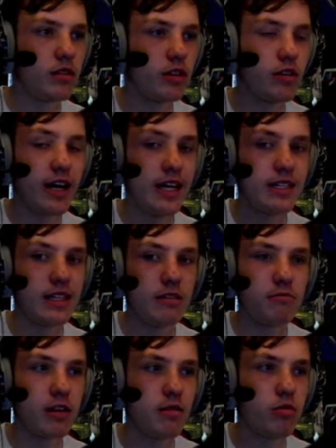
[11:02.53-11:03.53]
We've got
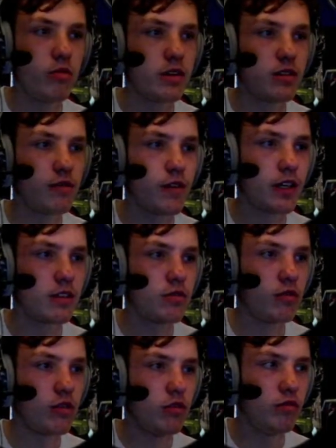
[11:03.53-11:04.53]
18 people in, so thanks
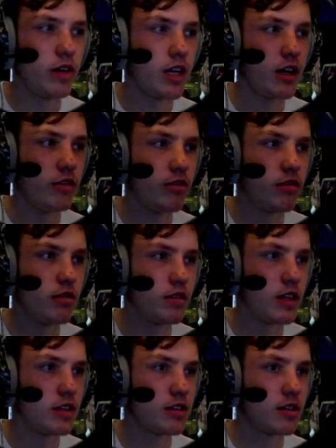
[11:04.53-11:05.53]
for... Oh, hello.
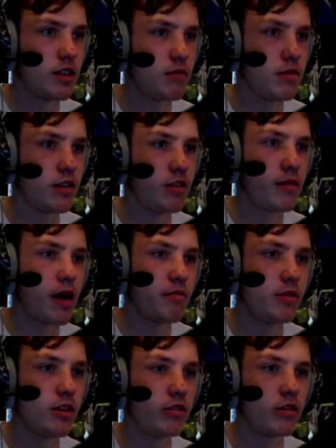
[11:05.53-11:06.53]
That's the bit of the
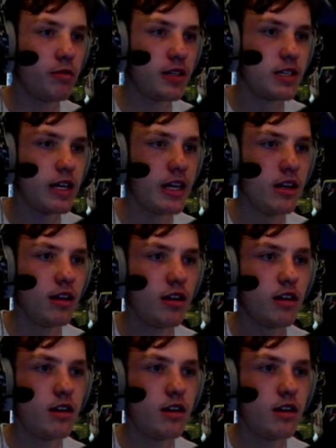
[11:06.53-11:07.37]
map you don't want to be seeing.